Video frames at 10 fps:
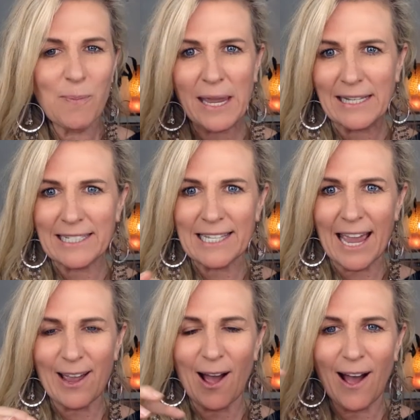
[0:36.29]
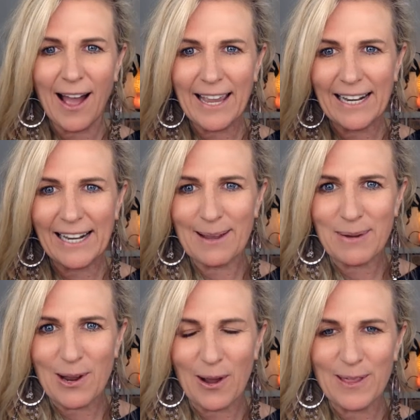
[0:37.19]
all means say hi and let
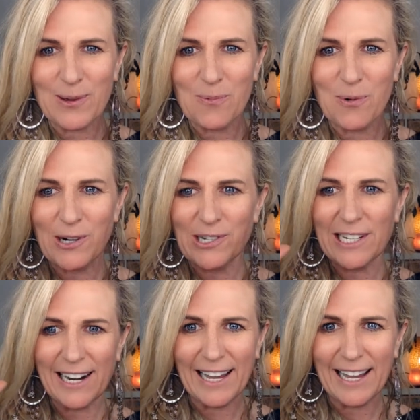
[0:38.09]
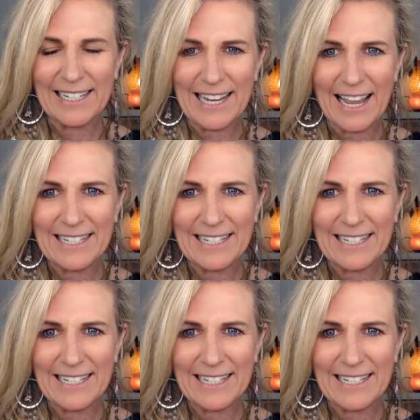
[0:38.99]
me know that you're watching, and I can